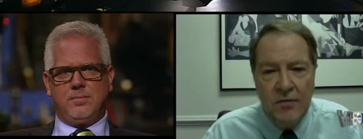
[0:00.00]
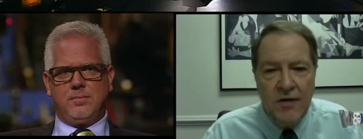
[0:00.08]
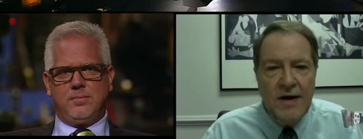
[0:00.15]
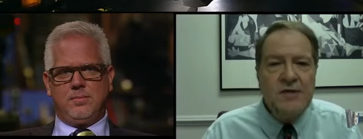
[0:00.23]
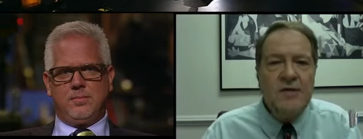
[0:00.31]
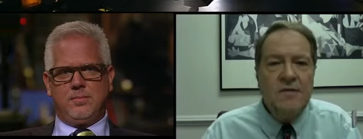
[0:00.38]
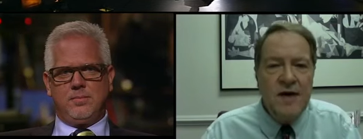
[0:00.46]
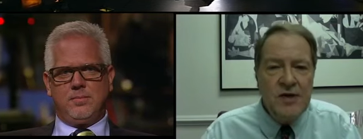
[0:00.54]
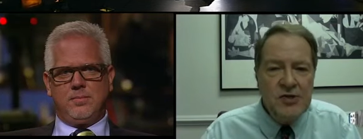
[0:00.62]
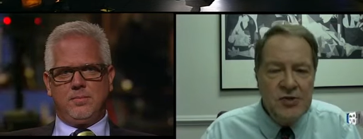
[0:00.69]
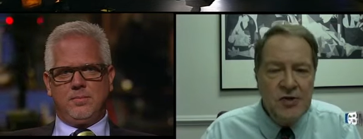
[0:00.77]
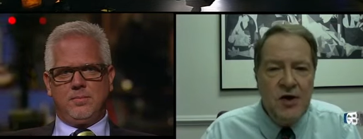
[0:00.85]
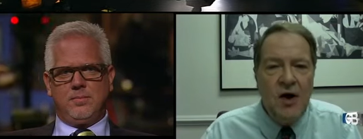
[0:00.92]

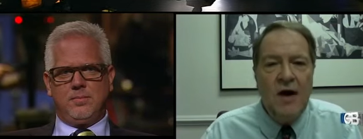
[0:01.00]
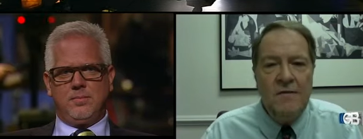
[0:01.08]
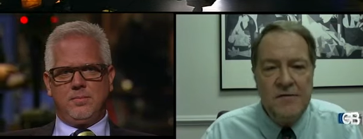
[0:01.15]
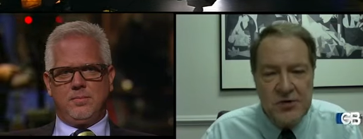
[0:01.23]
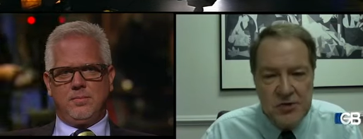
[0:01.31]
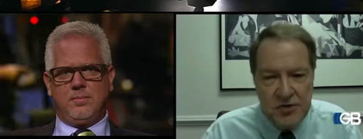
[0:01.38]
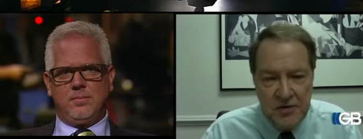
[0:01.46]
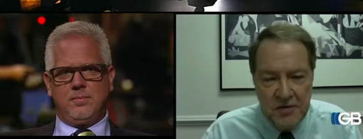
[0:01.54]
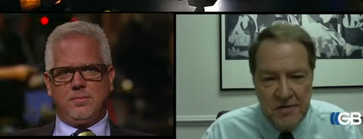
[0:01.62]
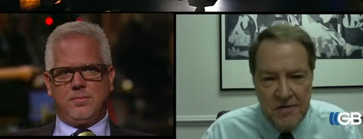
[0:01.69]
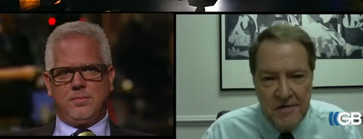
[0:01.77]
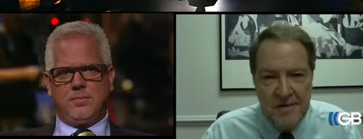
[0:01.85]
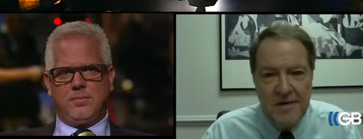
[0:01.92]
Speaker 1: preservation officer
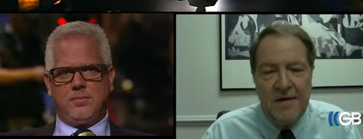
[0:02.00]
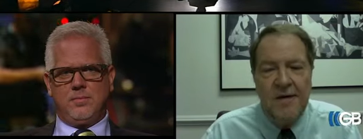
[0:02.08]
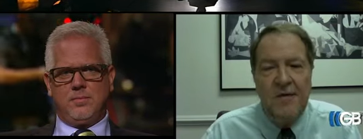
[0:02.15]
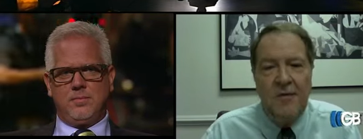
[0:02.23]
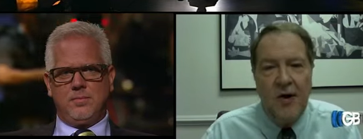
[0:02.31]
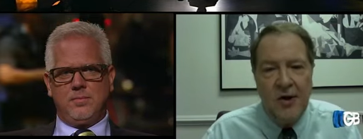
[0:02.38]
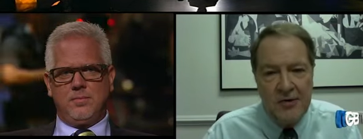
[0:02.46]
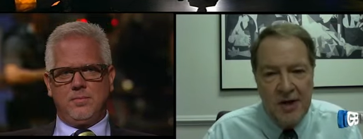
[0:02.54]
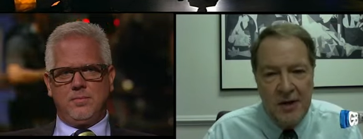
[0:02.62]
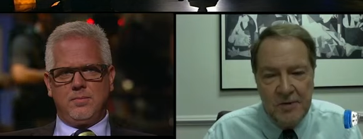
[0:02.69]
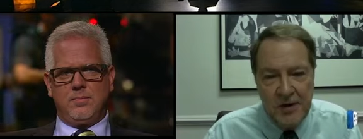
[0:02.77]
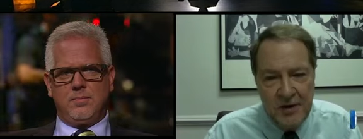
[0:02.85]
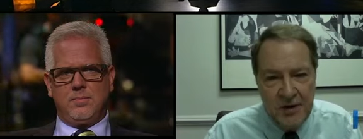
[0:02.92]
walked up
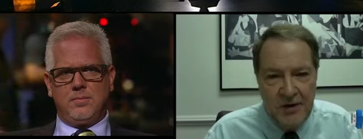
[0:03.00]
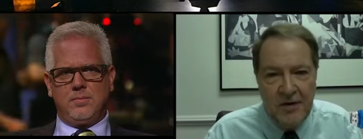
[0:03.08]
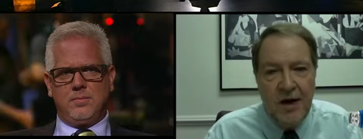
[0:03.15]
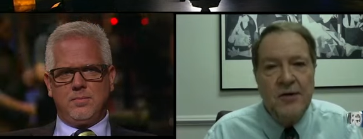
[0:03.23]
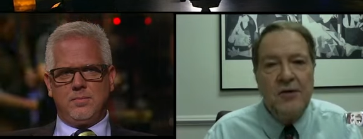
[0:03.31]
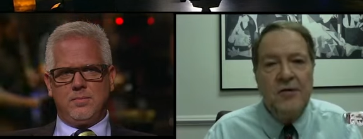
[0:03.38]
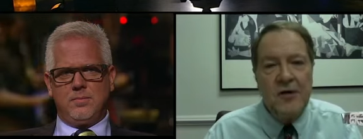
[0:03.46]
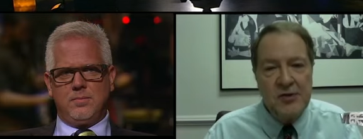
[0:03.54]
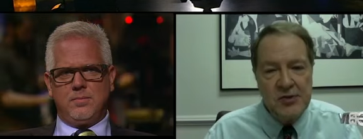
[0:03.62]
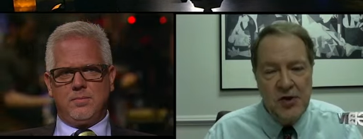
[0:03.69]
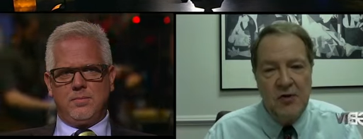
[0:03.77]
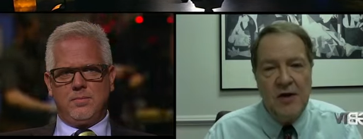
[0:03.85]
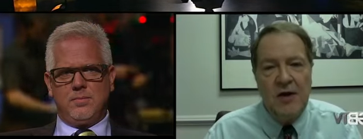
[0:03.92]
to her under their
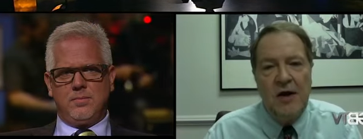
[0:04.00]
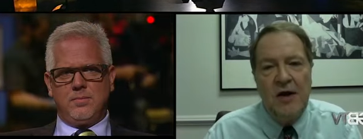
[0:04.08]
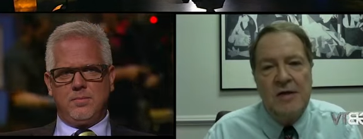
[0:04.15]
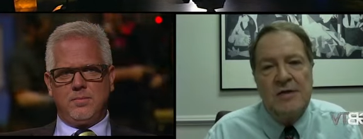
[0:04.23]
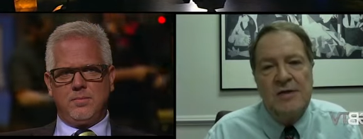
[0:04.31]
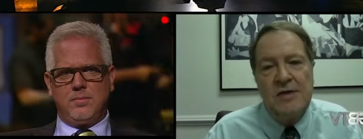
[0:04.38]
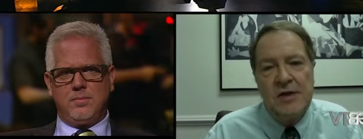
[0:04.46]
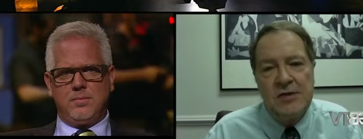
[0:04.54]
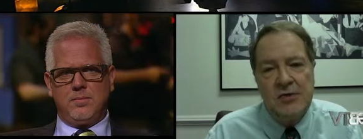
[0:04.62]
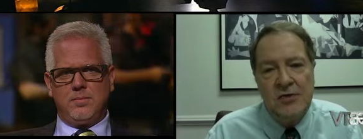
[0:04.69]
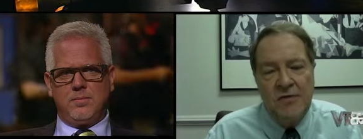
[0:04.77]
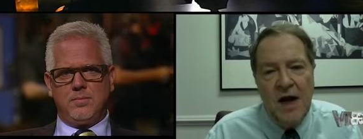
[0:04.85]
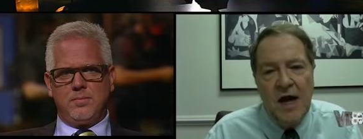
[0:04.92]
zoning laws and said, "You're
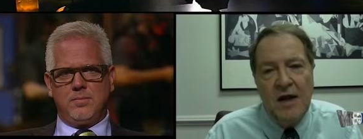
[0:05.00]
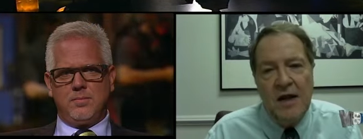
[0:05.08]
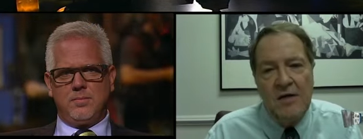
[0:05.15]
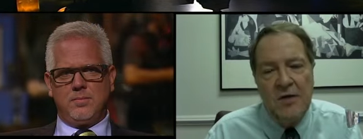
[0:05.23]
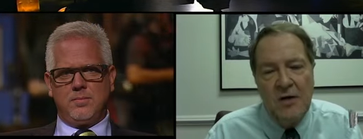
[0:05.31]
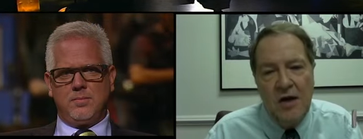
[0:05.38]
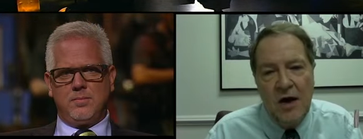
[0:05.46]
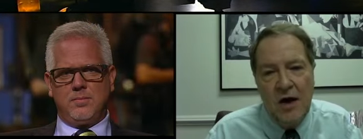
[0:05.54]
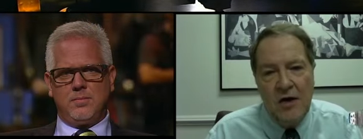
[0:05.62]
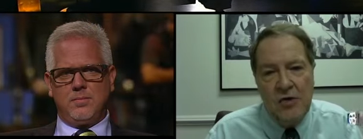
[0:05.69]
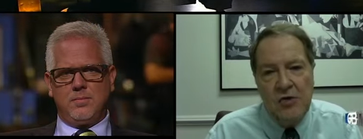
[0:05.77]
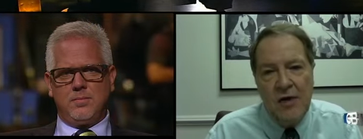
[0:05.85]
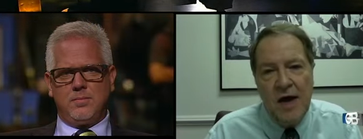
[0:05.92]
violating the law.
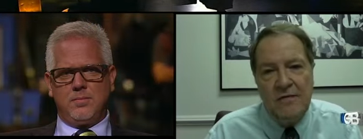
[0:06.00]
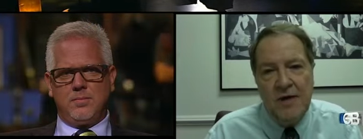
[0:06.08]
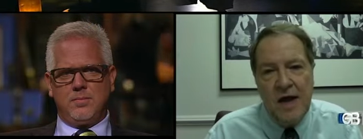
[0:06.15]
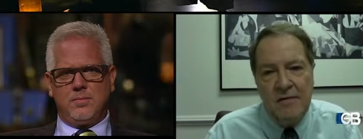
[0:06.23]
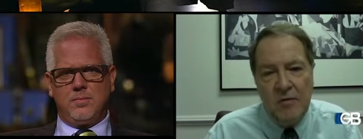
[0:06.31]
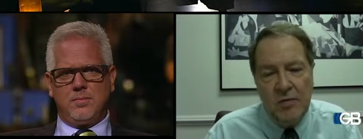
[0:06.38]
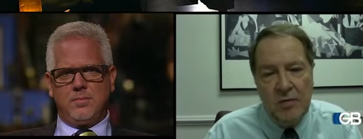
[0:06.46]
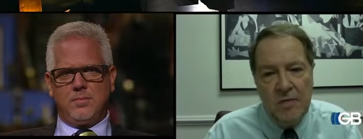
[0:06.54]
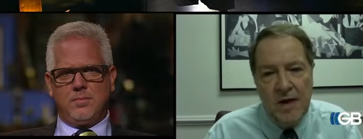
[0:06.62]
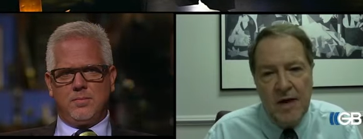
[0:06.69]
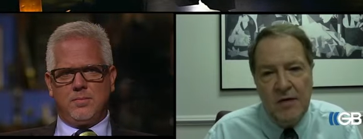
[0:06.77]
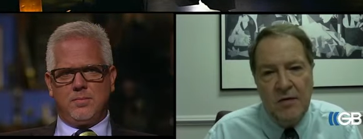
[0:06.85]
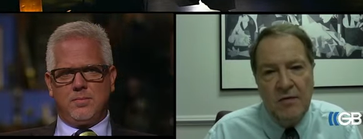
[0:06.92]
You have to have a
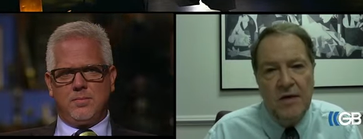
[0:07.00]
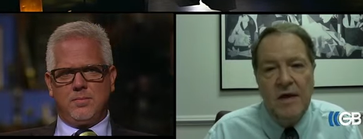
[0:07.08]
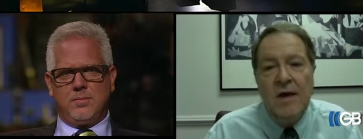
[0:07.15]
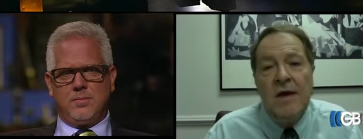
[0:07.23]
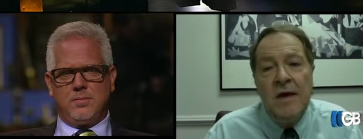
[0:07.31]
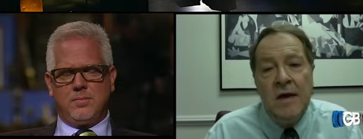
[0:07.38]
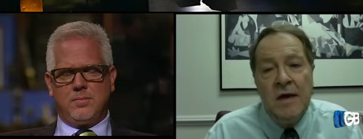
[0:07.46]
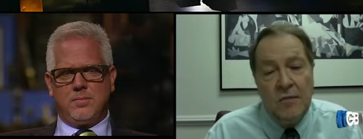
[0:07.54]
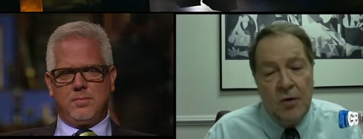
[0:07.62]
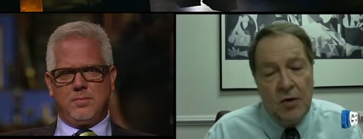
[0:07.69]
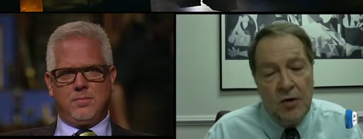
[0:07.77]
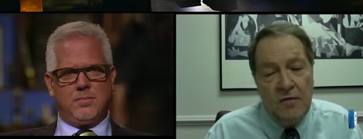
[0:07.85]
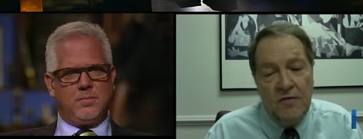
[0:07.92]
permit, or we're going to